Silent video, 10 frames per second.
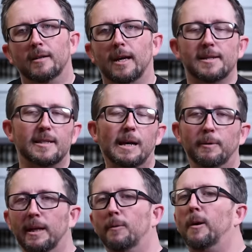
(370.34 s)
Last time
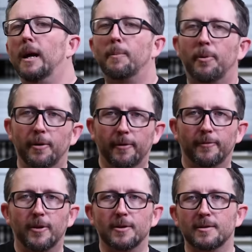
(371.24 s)
we didn't wipe
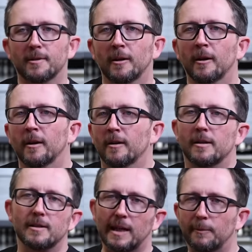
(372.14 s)
first.
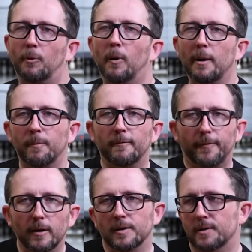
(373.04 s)
This time we're wiping
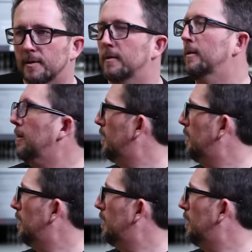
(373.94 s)
first.